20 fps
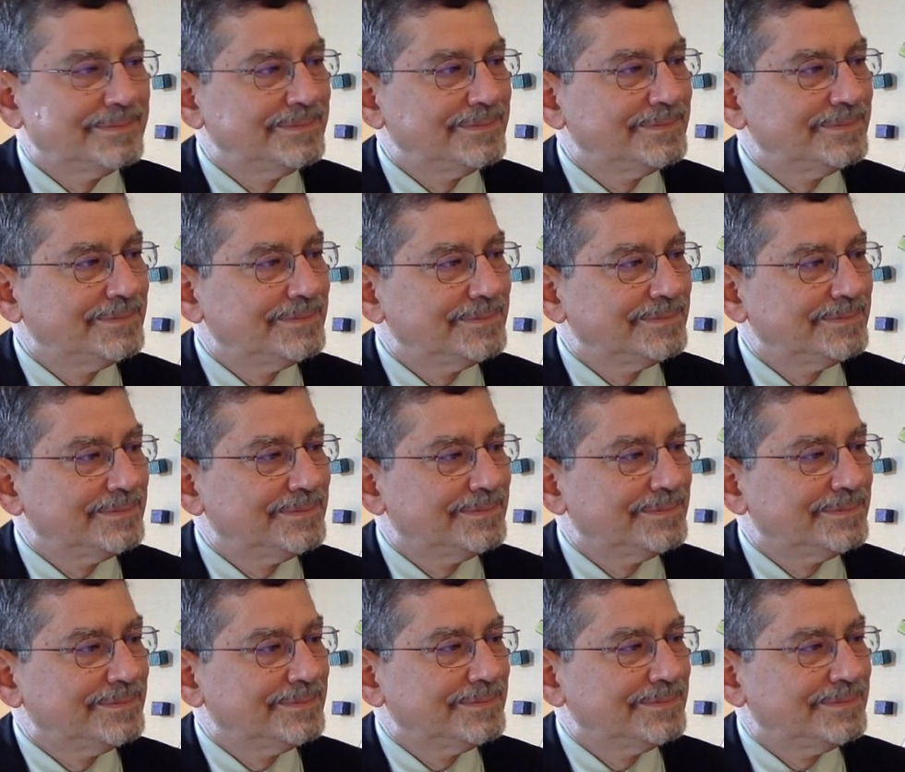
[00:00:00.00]

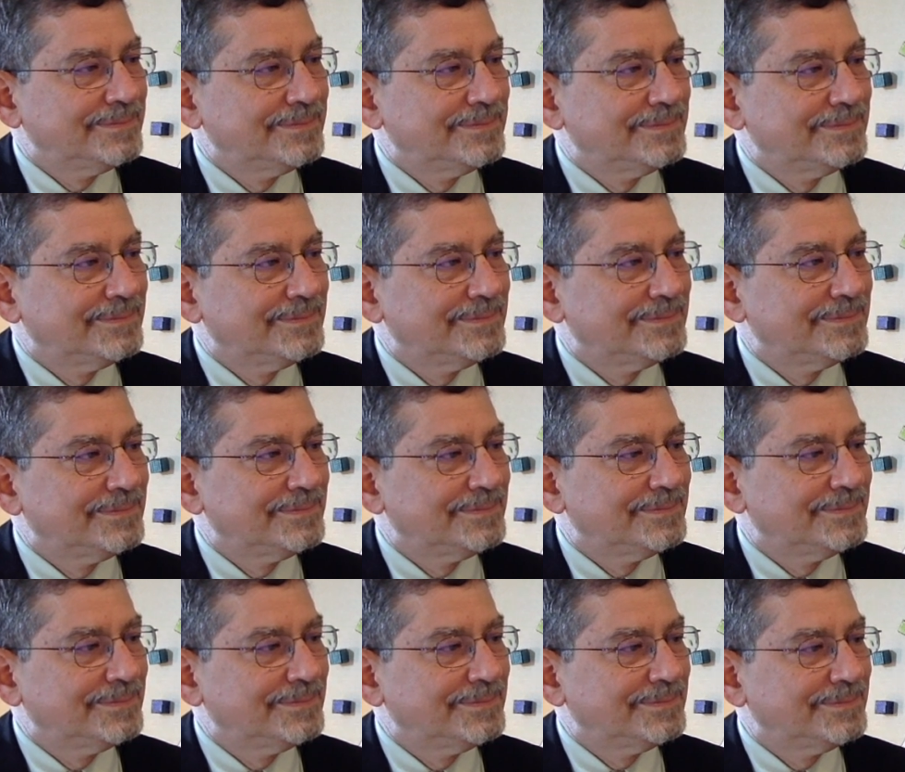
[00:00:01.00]

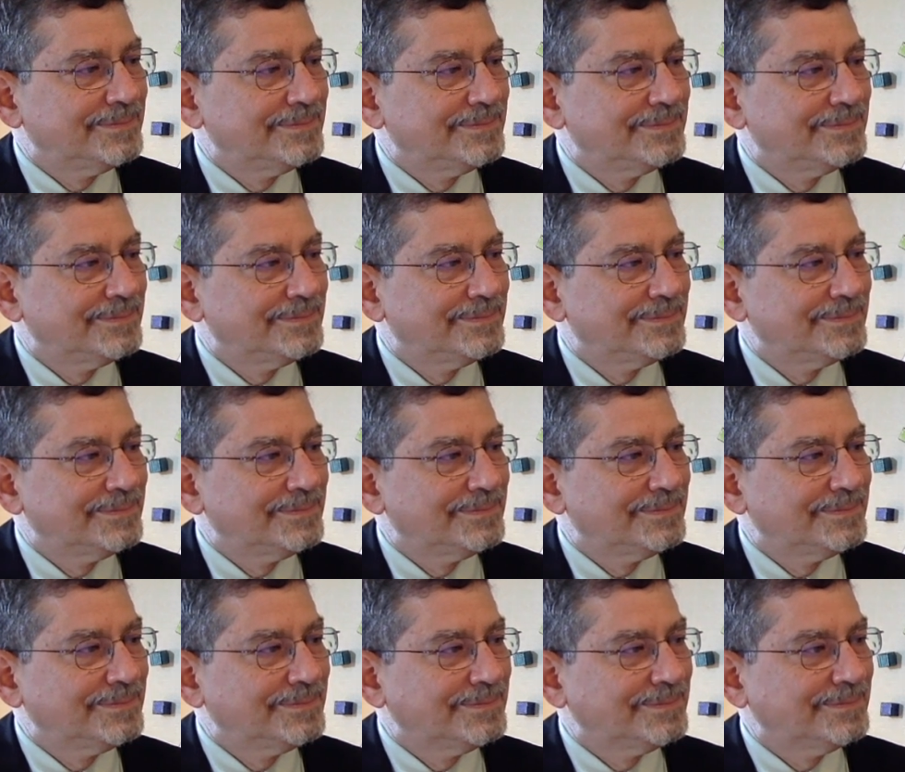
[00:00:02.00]

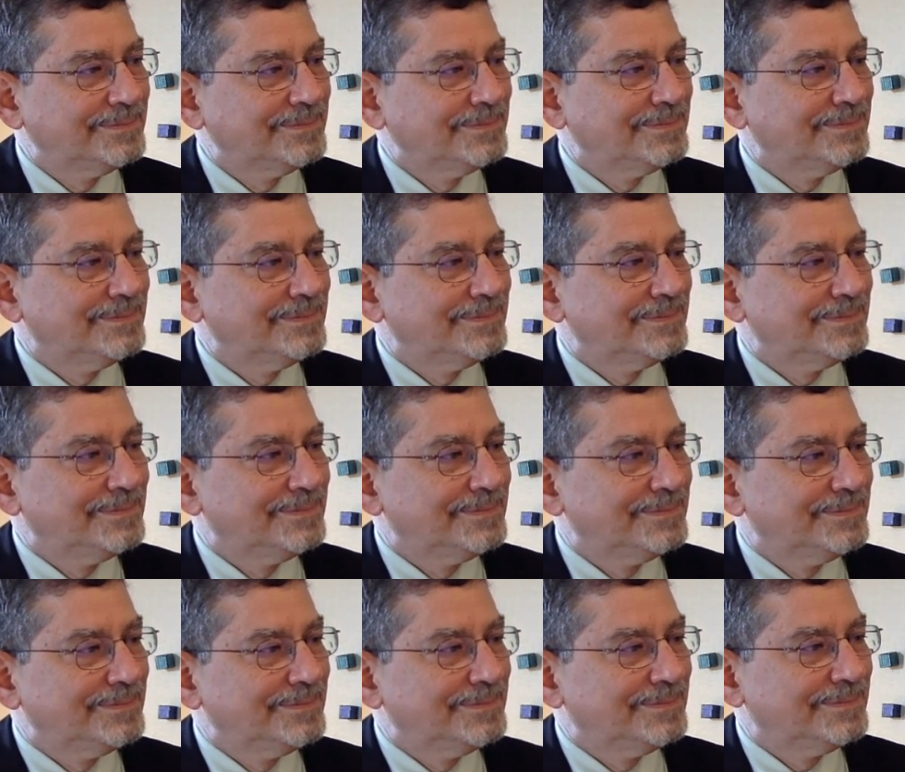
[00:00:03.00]

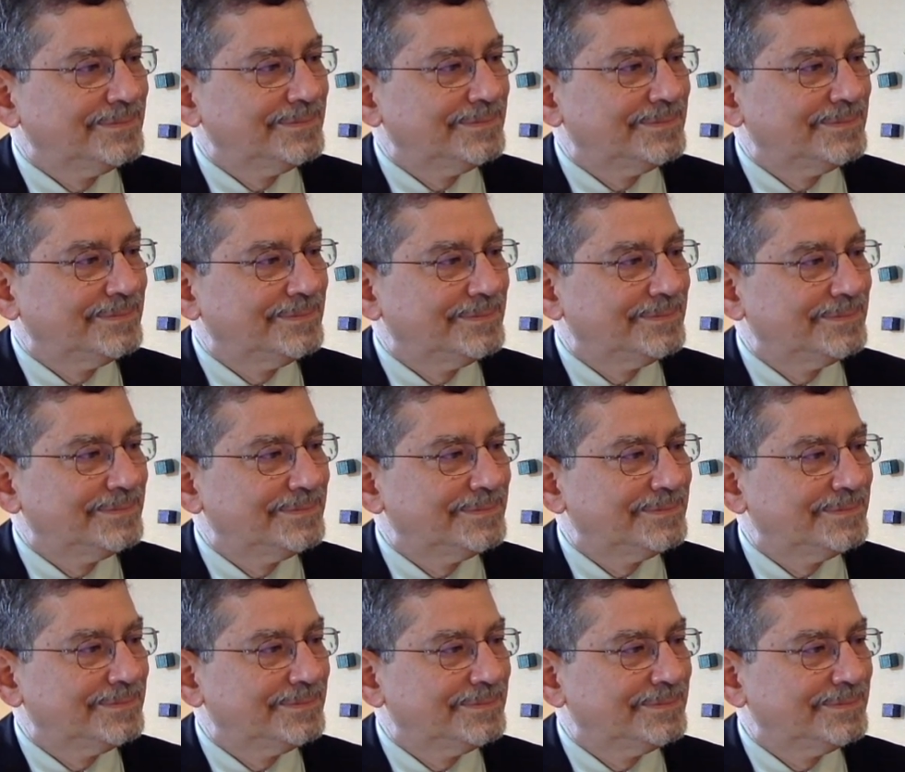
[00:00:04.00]

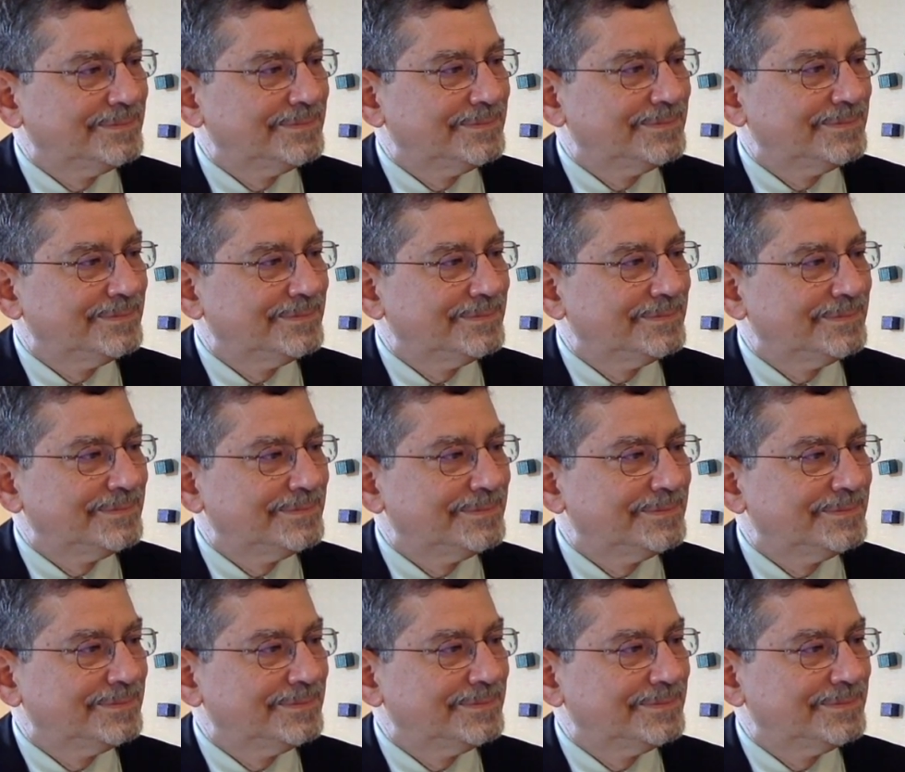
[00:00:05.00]

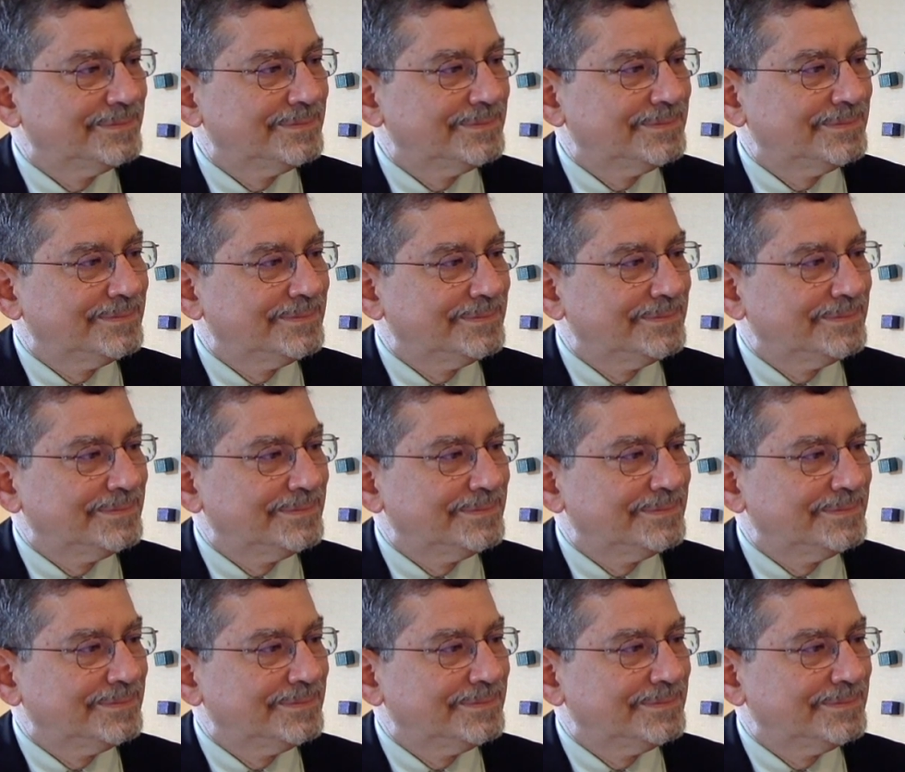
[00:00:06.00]
This person isn't speaking.